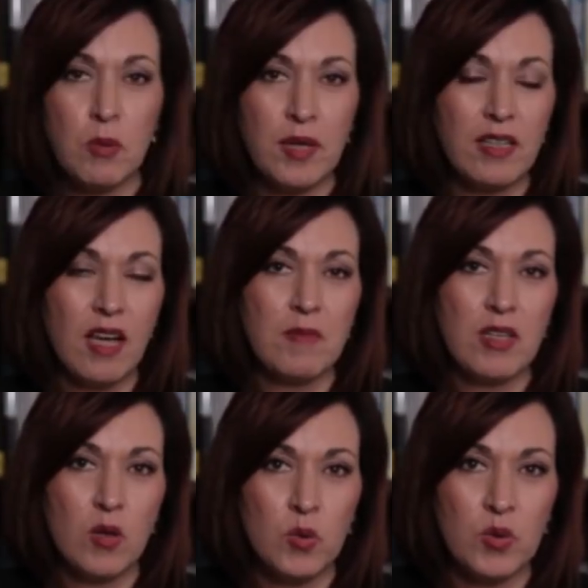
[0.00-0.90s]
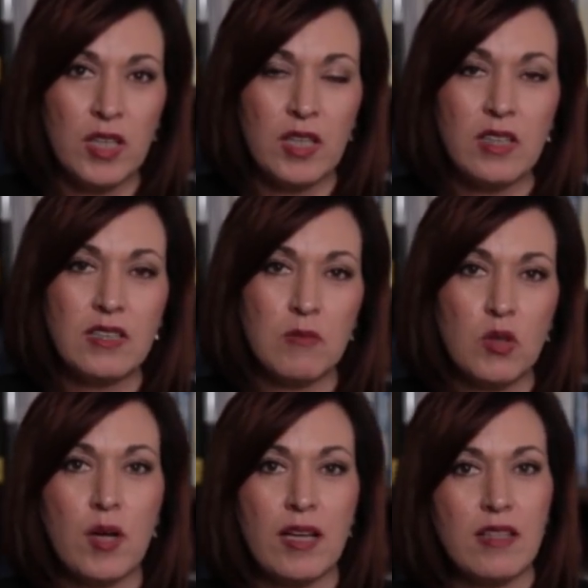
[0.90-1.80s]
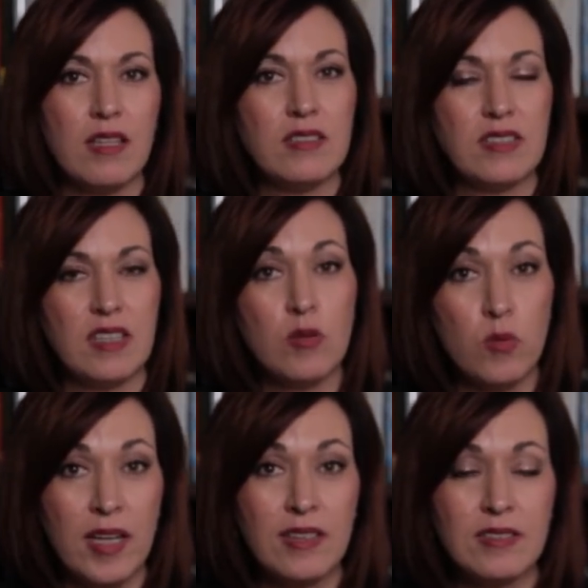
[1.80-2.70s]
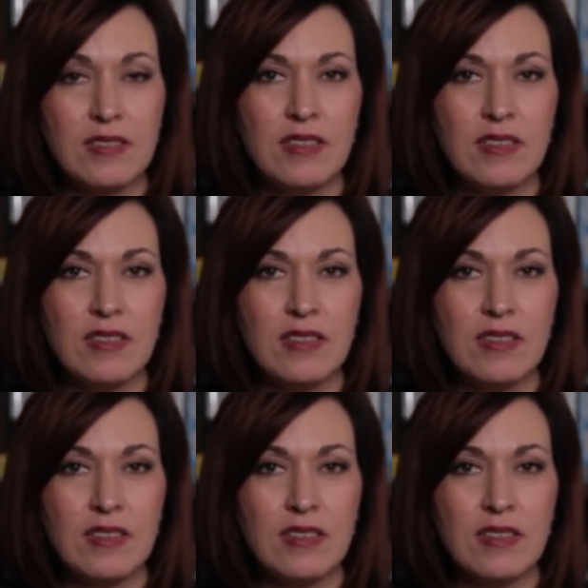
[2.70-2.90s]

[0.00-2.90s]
I'm the only Democrat that is in the race,